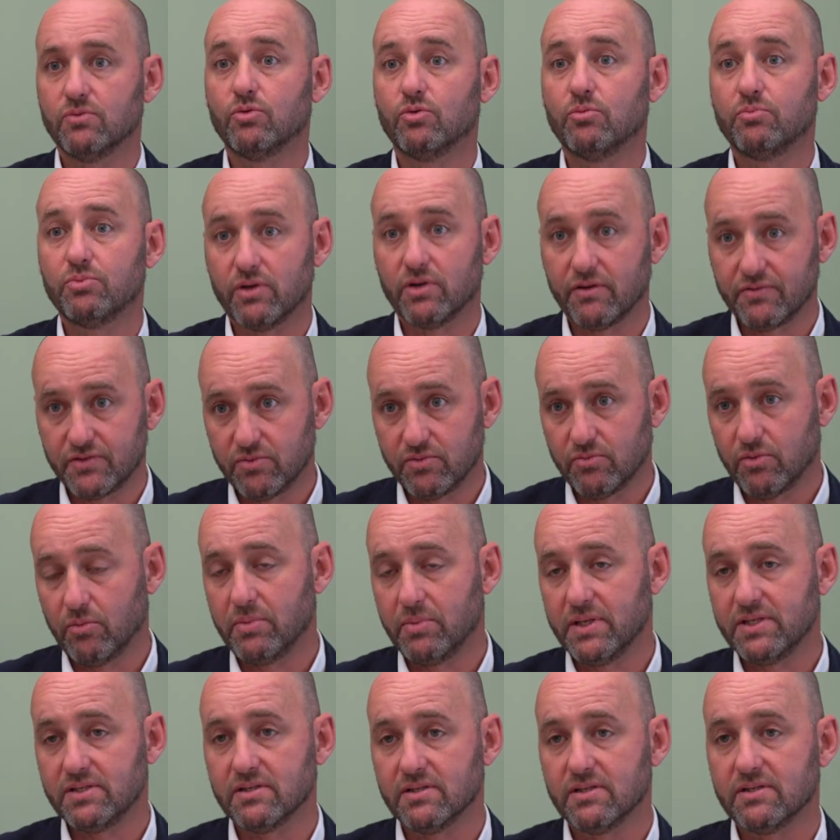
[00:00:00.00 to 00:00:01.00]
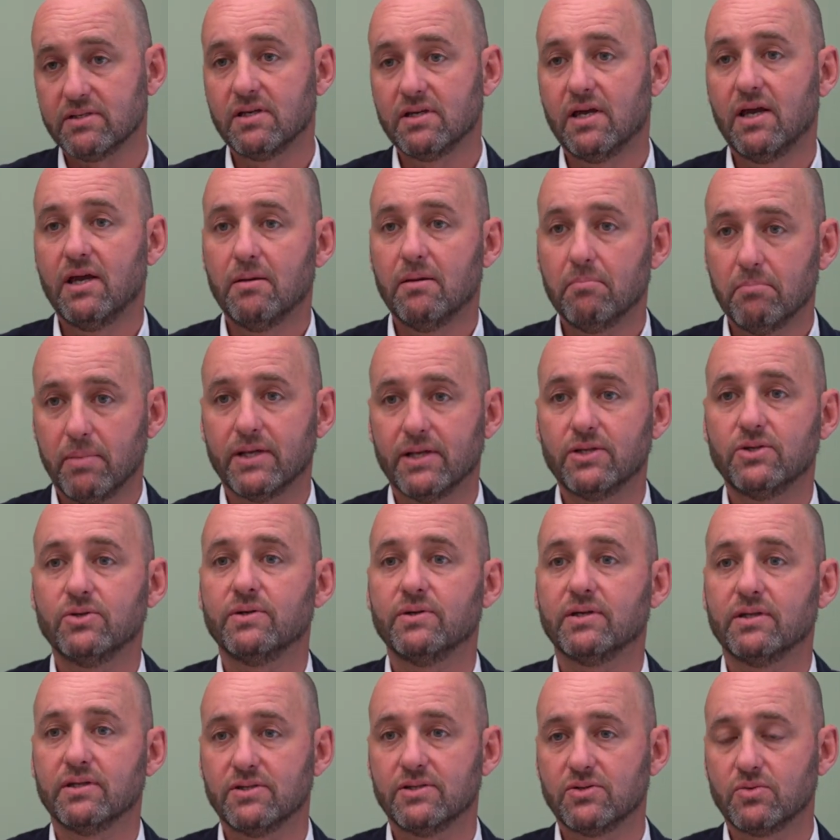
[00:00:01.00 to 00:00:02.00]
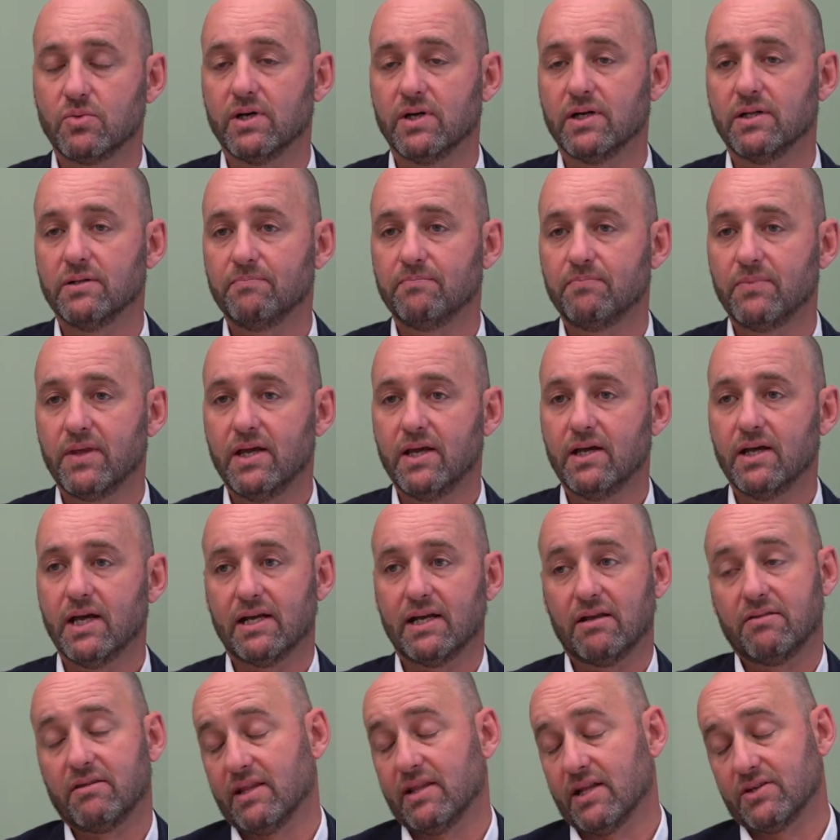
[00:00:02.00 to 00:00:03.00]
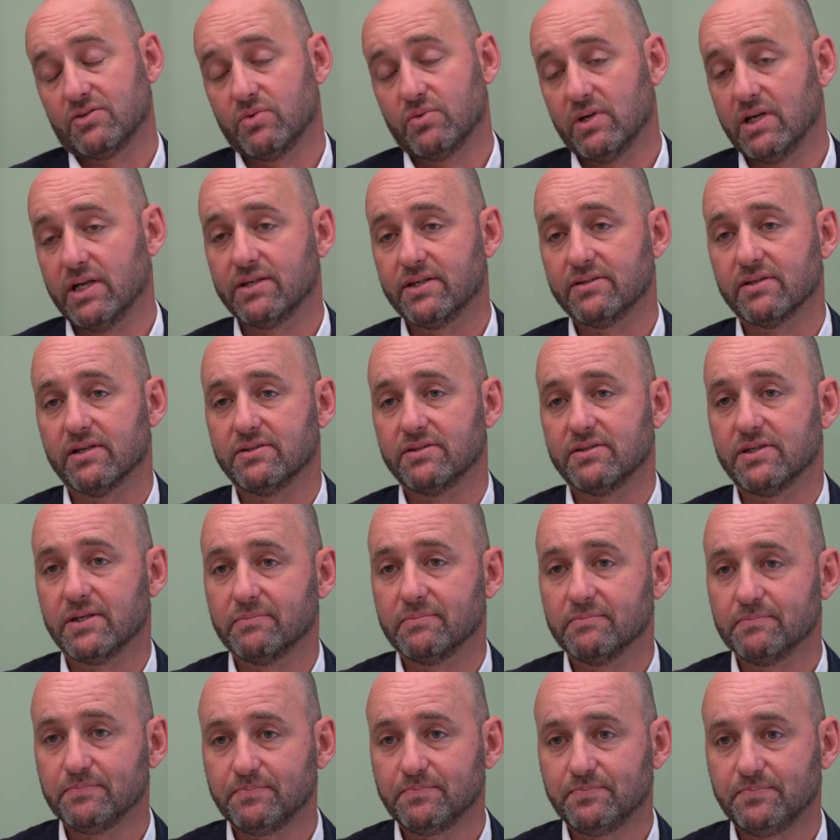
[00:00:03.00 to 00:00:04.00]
more profitable business by doing this well. And I think that's really exciting.